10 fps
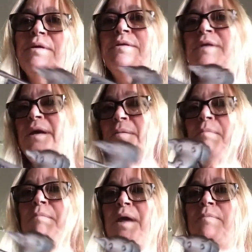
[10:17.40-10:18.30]
saying,
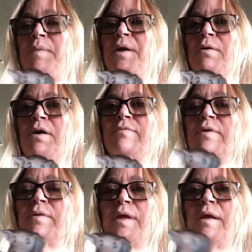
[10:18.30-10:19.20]
make me an offer,
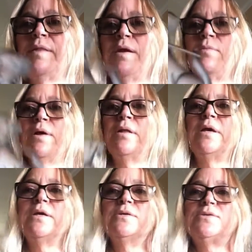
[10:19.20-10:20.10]
and they will.
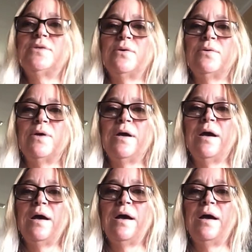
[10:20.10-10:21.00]
So
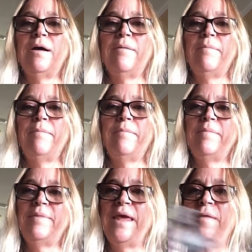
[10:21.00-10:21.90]

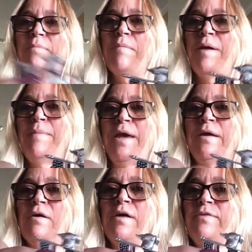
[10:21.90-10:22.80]
they might make
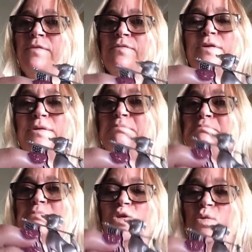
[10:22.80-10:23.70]
an offer for
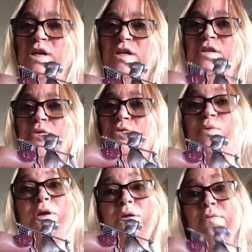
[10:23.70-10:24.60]
22,
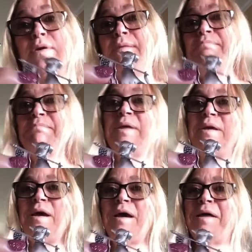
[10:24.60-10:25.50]
23,
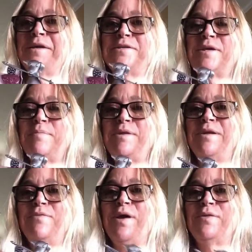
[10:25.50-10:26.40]
and I'll accept
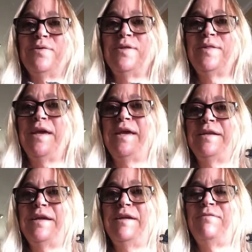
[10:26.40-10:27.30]
it, rather than the
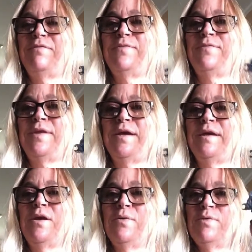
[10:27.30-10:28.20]
1850,
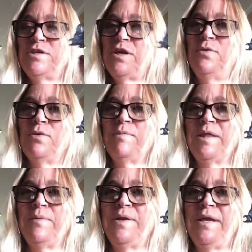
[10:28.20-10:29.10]
which I
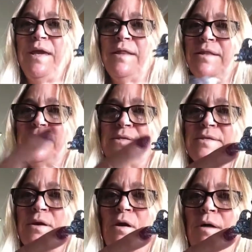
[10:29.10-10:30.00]
normally would get. This
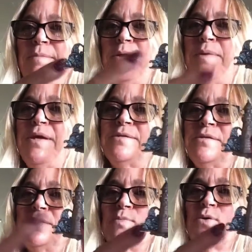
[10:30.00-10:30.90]
is a common piece.
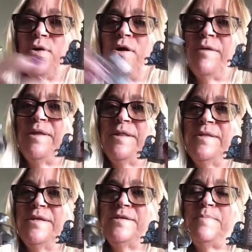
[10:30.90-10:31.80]
It's more common
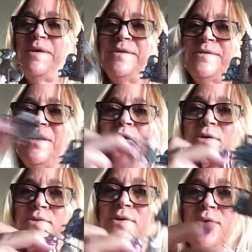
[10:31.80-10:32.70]
than this piece.
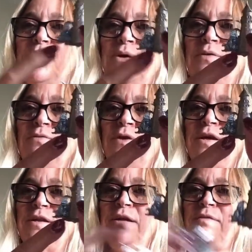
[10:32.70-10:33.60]
So for
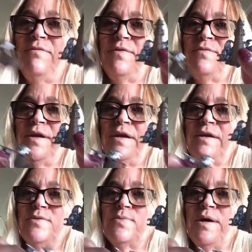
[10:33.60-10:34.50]
1850
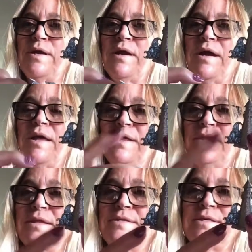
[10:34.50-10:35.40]
is what I
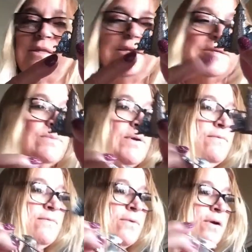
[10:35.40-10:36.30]
listed this one
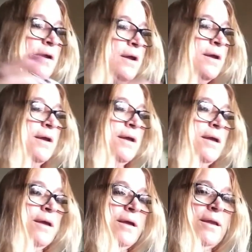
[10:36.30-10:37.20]
for.
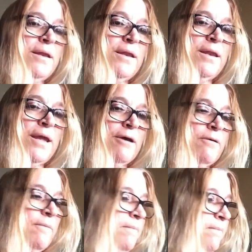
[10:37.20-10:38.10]
Now,
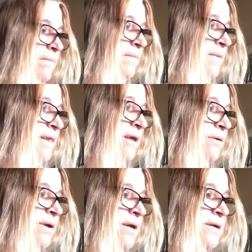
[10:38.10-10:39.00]

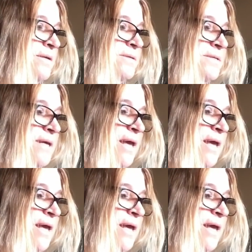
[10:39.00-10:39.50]
there is